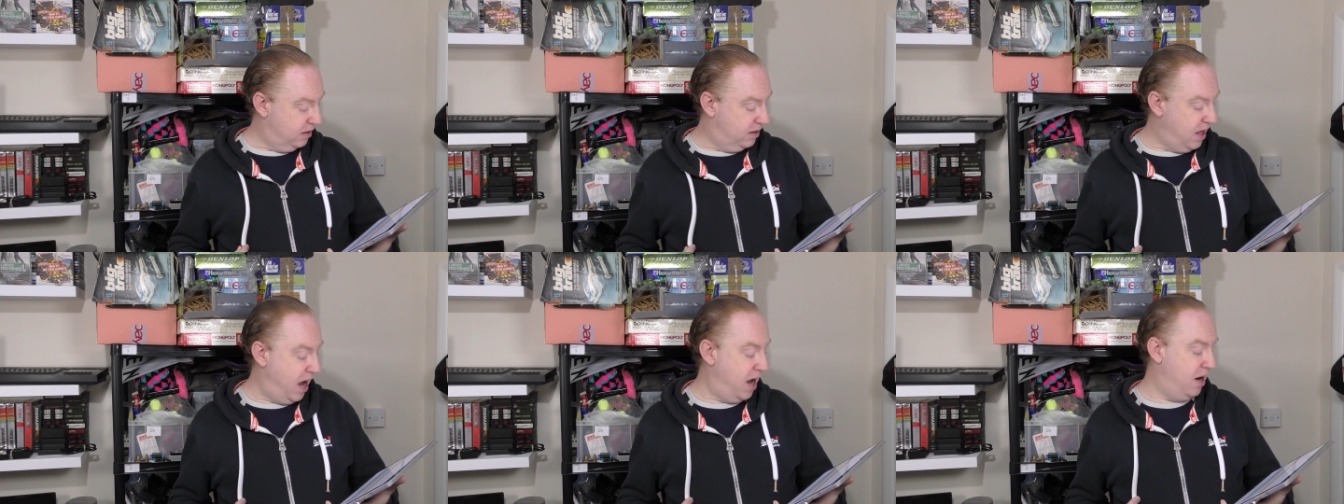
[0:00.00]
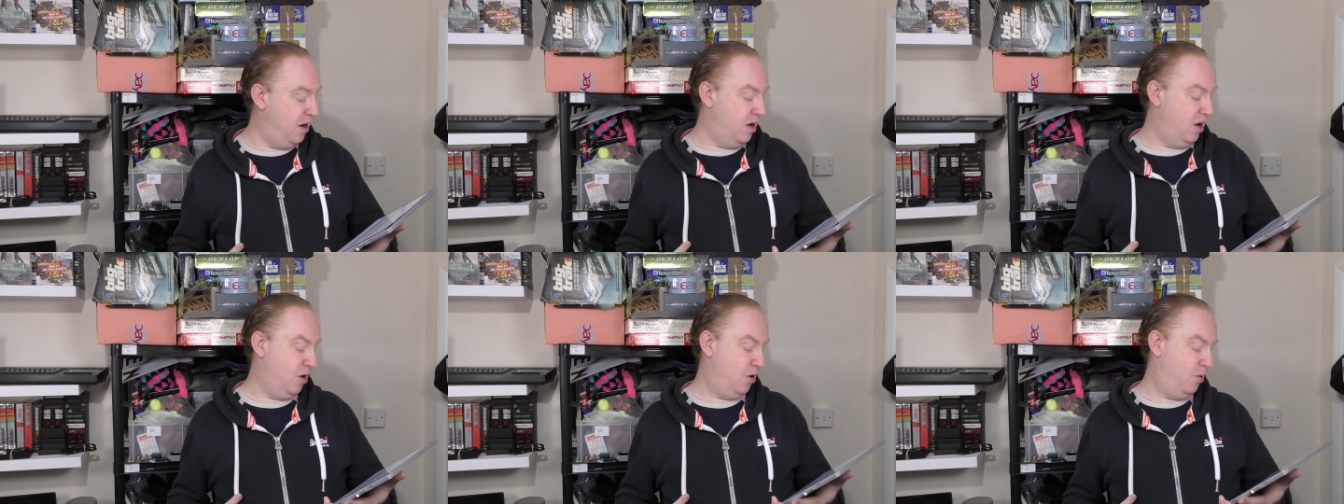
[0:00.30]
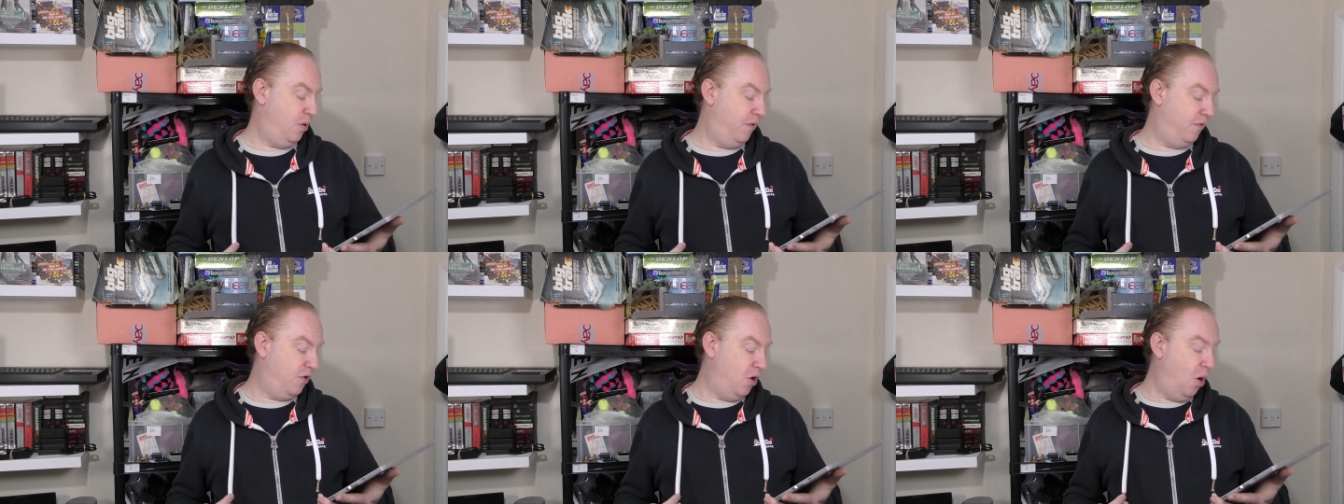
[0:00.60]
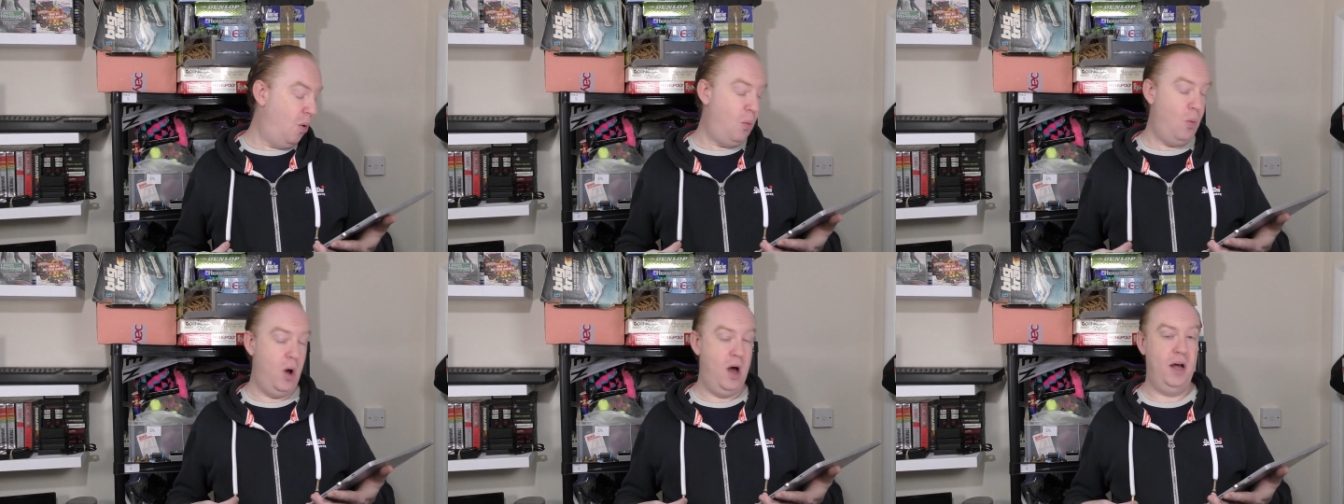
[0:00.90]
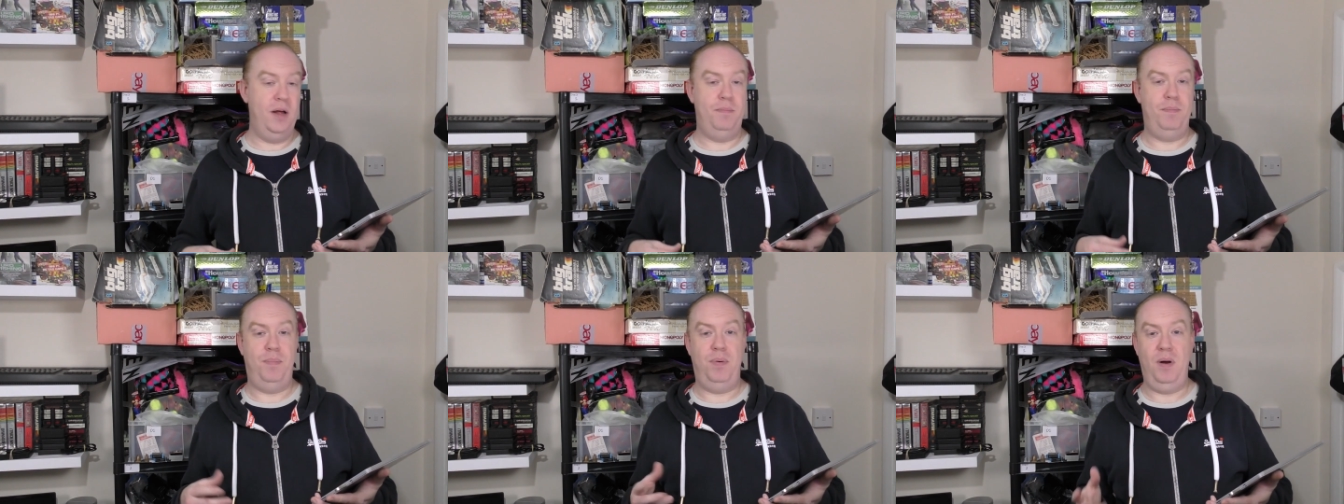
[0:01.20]
Then we've got
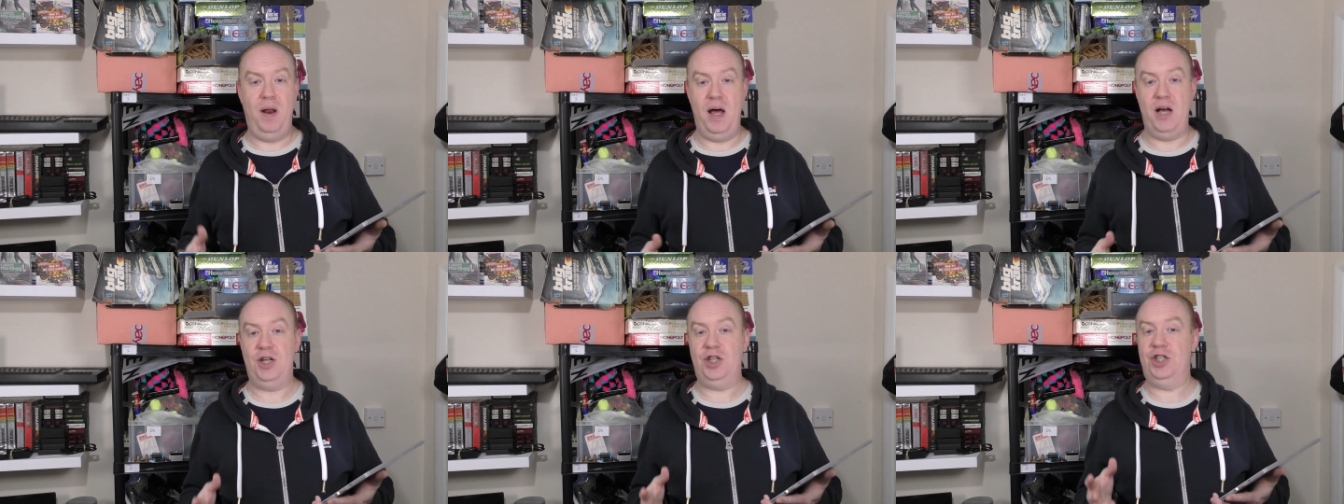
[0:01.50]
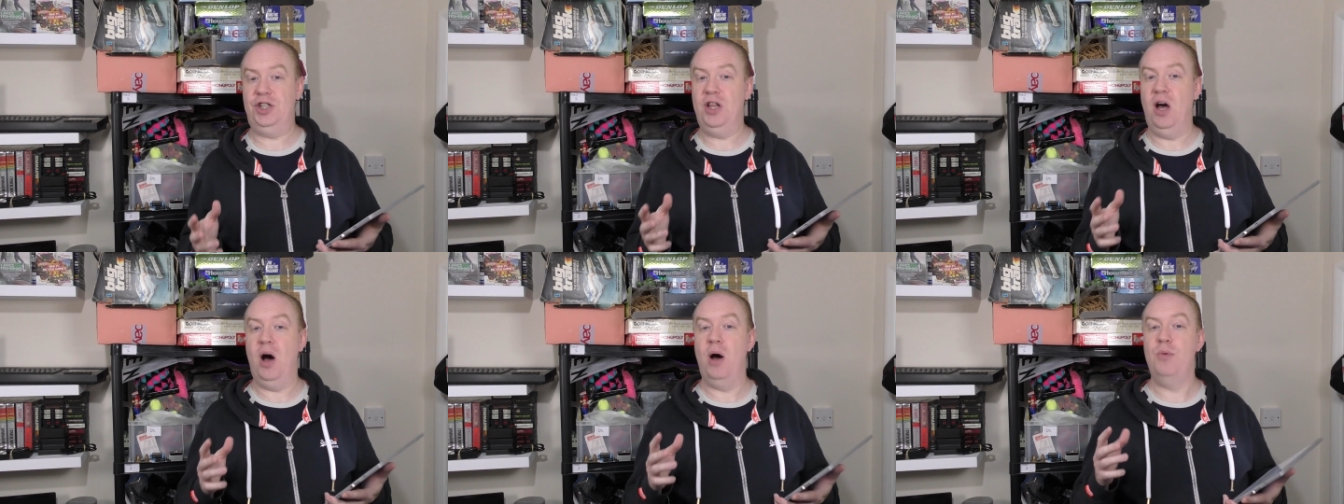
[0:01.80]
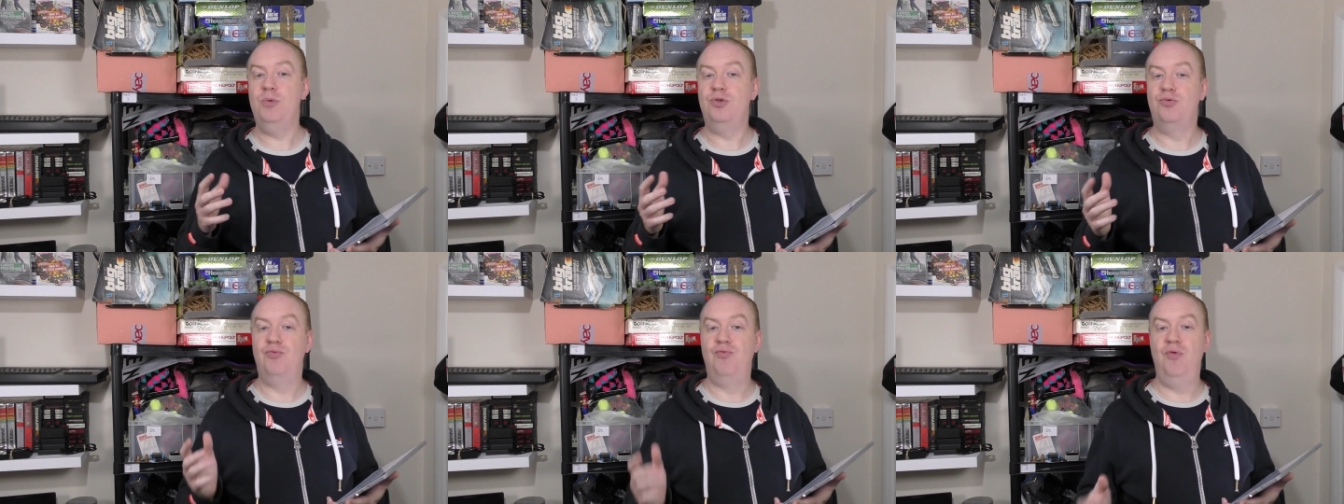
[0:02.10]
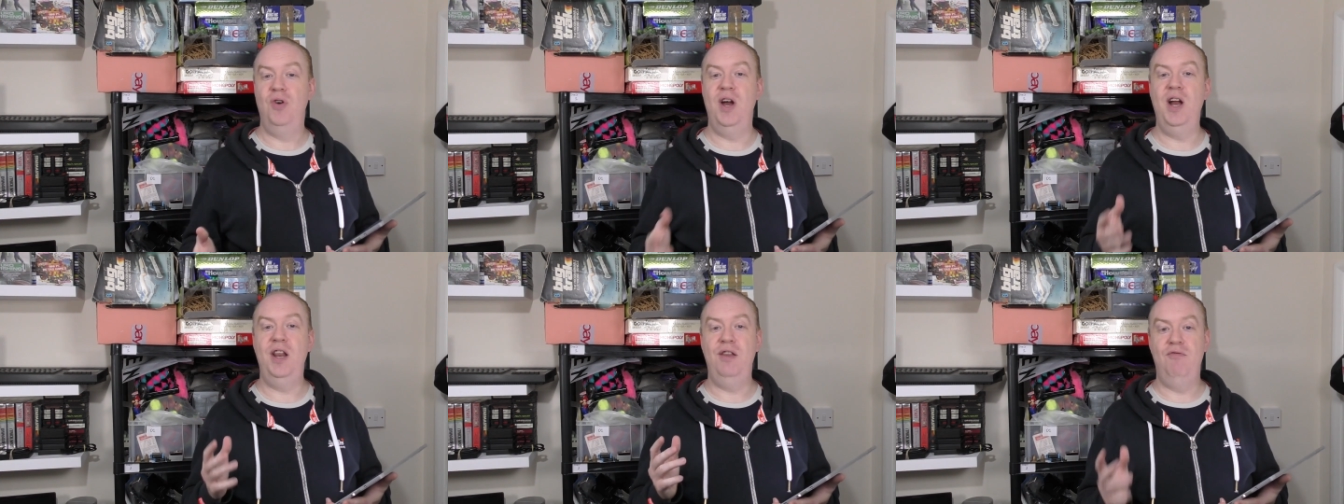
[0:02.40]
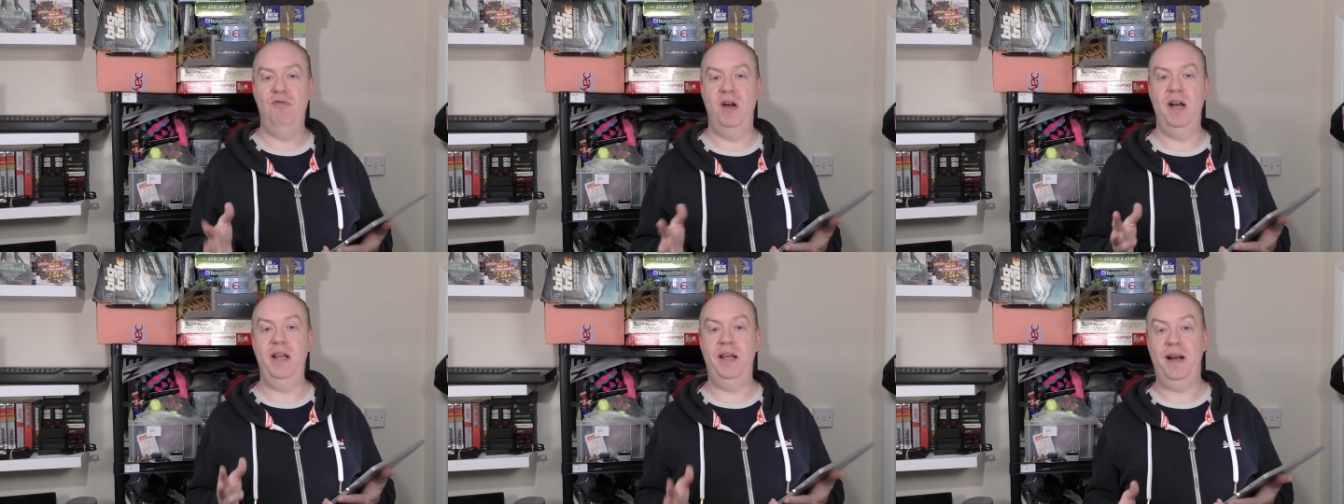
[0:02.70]
a plush that I was really,
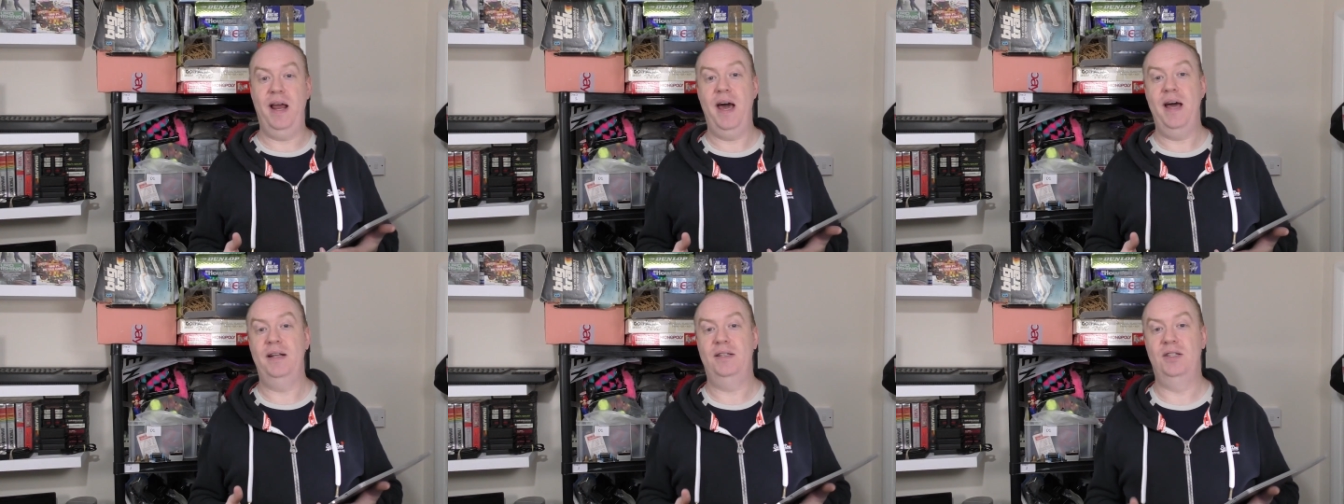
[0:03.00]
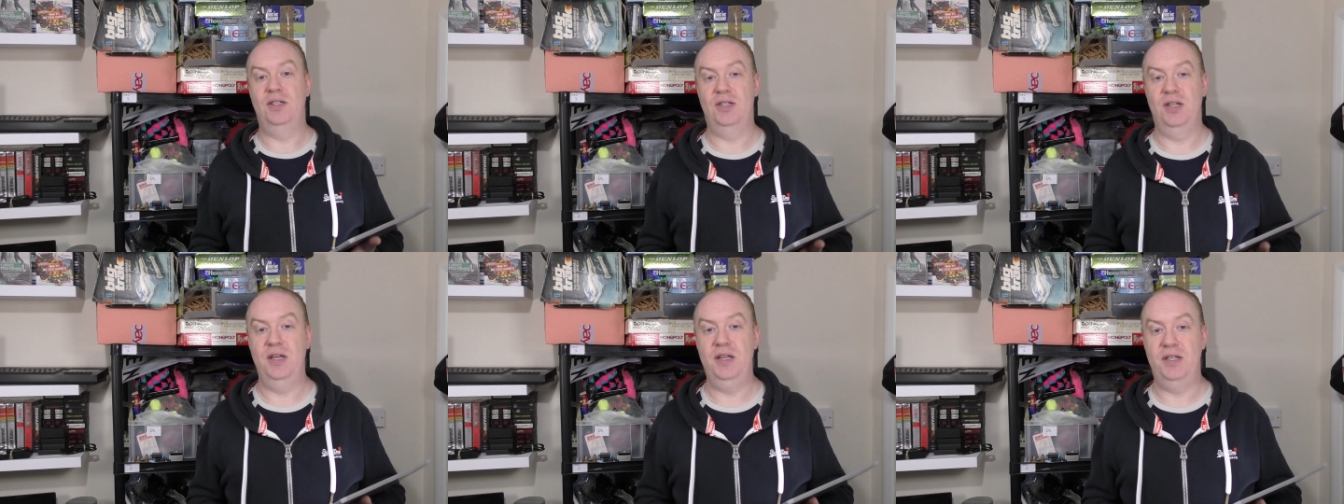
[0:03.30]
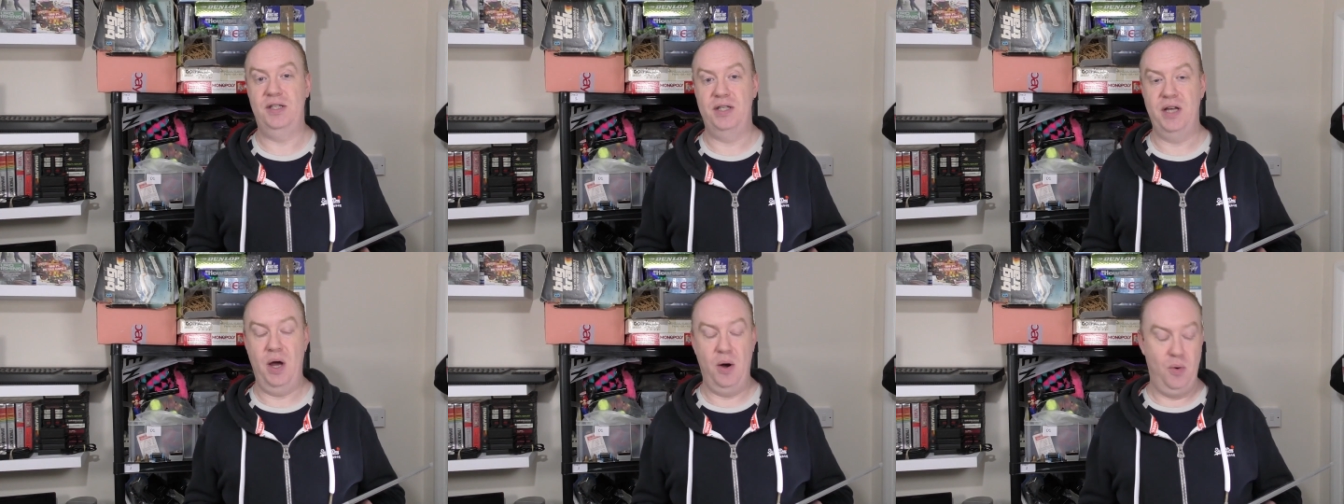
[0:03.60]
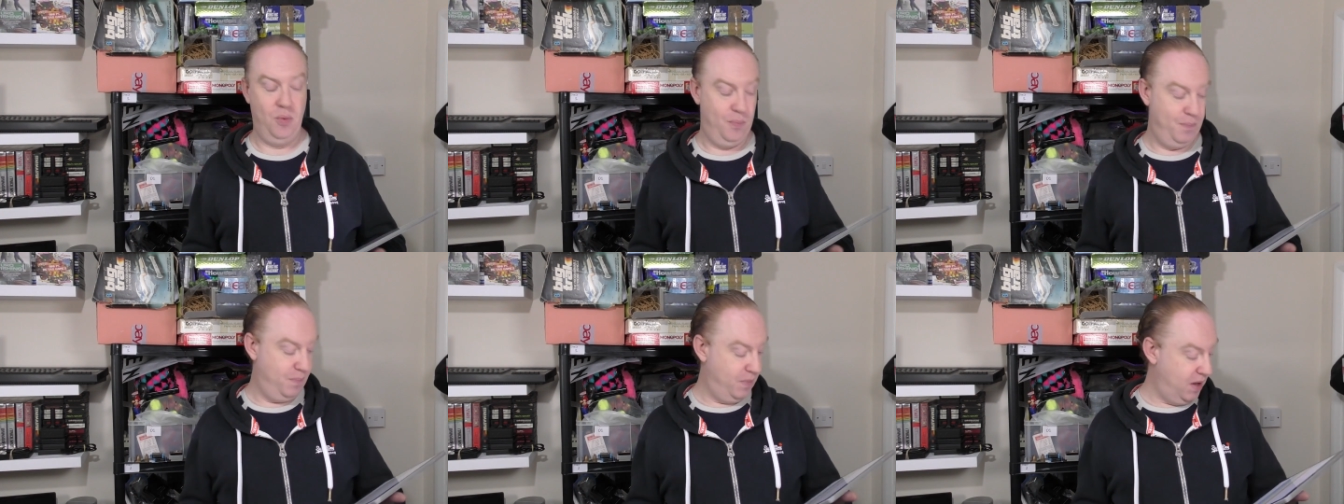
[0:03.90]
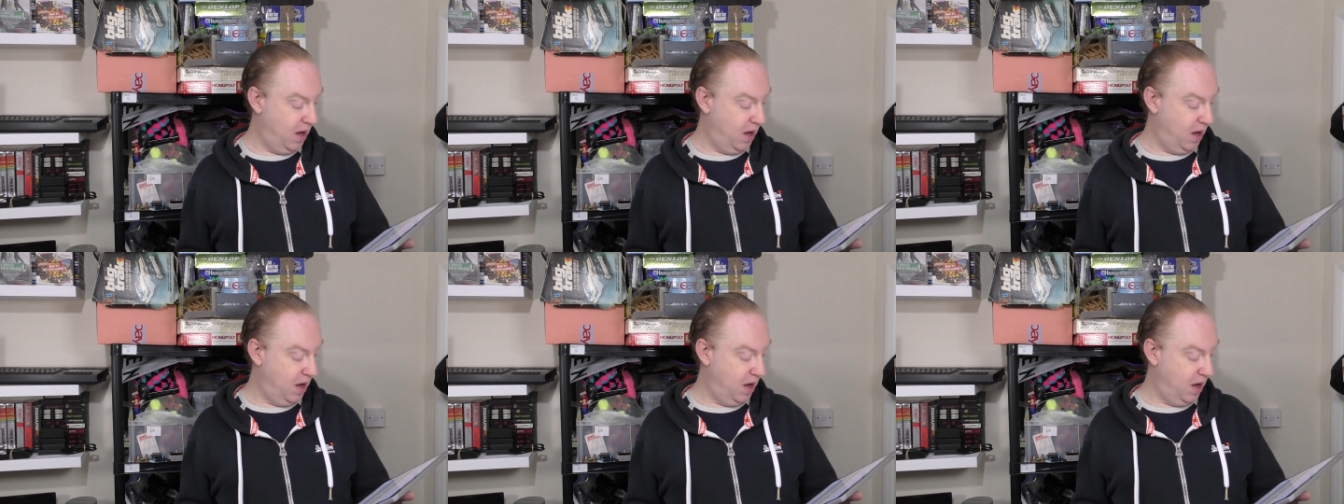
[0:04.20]
really glad to see sell.